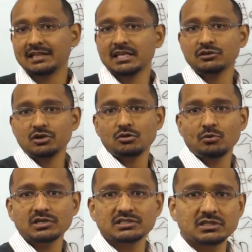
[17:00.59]
And there you go,
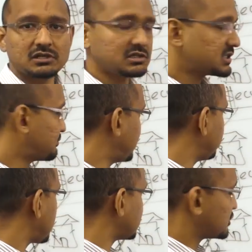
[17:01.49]
boys and girls, pretty
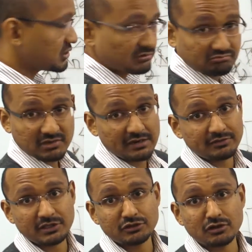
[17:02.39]
much
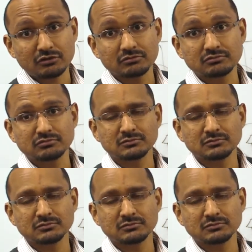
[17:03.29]
everything you know.